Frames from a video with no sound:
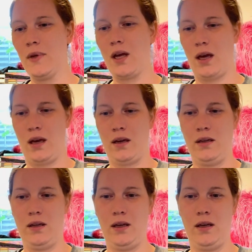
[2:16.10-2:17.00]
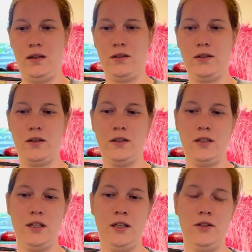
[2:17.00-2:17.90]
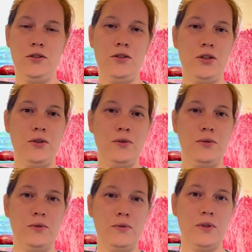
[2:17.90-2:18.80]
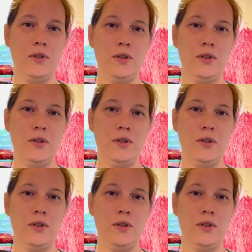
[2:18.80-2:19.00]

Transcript: And it turned into,